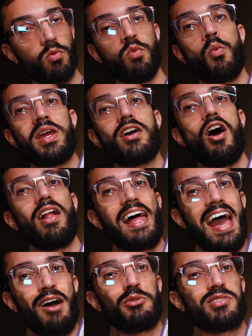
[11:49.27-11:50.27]
what we call
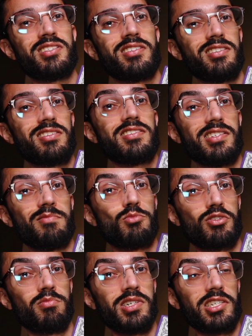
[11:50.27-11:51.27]
houses in
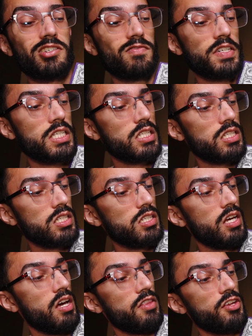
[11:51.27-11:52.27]
more modern
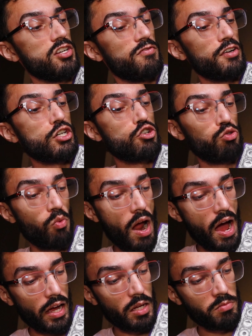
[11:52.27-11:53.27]
fantasy, the different
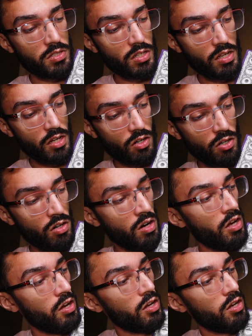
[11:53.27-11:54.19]
tribes here.